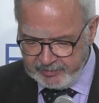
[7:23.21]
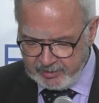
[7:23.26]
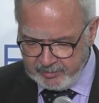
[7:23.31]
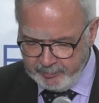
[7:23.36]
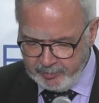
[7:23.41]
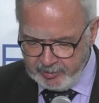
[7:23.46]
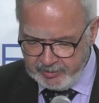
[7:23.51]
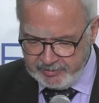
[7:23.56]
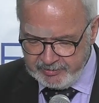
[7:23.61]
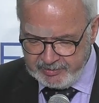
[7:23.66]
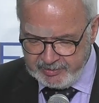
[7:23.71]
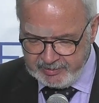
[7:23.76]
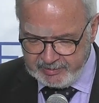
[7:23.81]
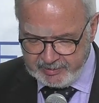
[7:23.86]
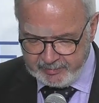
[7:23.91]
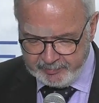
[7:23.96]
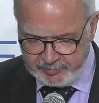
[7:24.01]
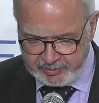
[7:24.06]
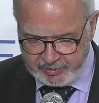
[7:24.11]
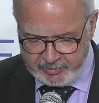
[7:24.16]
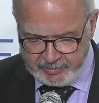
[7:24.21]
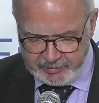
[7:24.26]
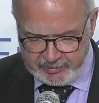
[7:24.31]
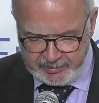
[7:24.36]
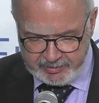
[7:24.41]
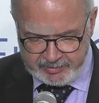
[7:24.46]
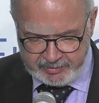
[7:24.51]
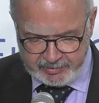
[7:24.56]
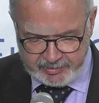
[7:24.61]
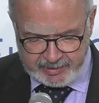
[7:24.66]
our policies and
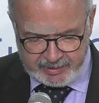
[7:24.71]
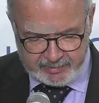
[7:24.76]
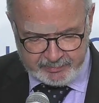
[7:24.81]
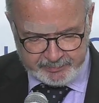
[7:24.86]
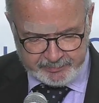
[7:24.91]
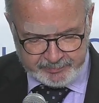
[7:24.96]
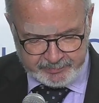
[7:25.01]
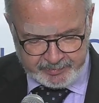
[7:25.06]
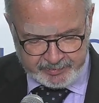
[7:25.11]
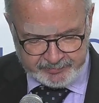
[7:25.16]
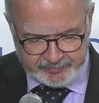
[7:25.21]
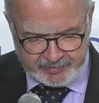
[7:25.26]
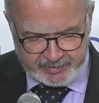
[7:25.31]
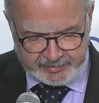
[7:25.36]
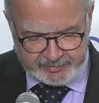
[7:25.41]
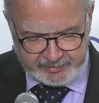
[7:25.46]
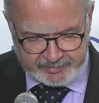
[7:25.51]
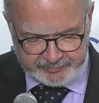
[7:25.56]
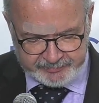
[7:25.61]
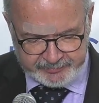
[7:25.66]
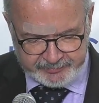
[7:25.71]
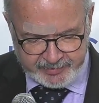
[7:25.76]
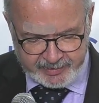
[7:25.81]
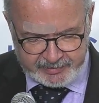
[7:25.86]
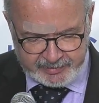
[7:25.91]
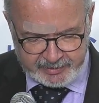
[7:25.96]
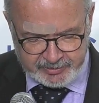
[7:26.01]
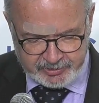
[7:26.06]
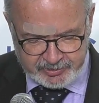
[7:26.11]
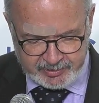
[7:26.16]
priorities to help fight the
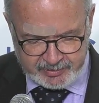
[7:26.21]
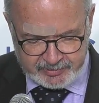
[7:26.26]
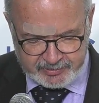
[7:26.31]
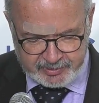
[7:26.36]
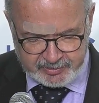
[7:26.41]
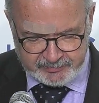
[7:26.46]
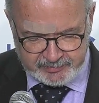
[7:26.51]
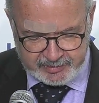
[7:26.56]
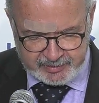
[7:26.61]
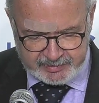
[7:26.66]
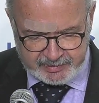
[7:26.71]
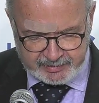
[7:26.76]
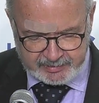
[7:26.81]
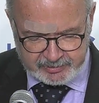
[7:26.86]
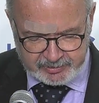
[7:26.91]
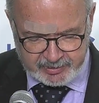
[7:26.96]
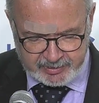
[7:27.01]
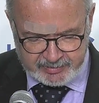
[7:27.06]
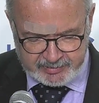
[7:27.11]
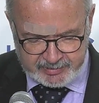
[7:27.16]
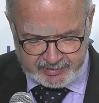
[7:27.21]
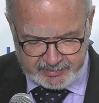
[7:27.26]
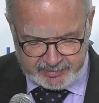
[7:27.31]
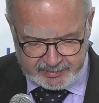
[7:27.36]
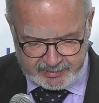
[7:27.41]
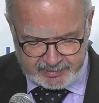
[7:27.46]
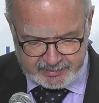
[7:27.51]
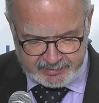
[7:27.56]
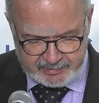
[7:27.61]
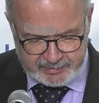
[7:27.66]
financial and sovereign debt
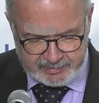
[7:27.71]
crises